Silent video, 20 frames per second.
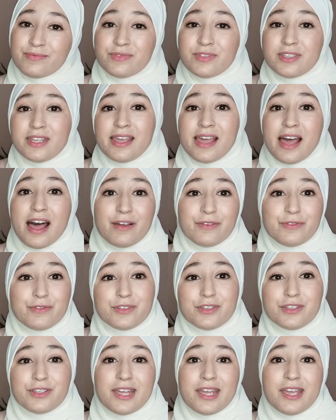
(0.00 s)
day
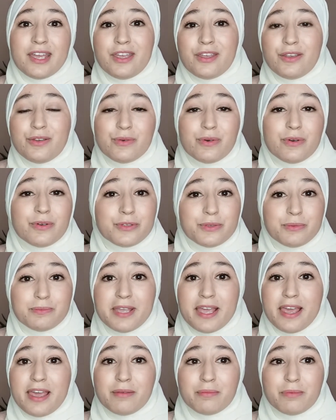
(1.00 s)
after day you won't
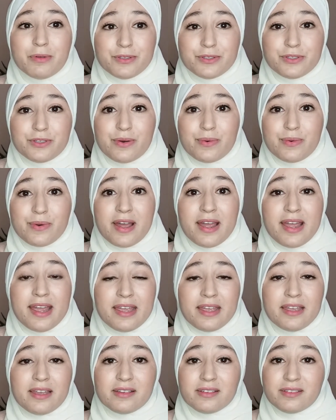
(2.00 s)
be able to
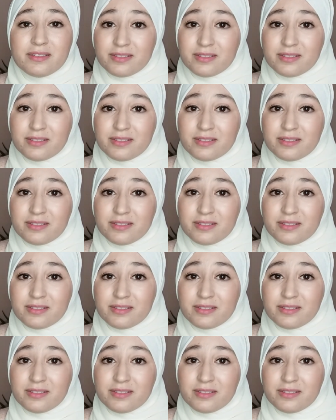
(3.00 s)
write.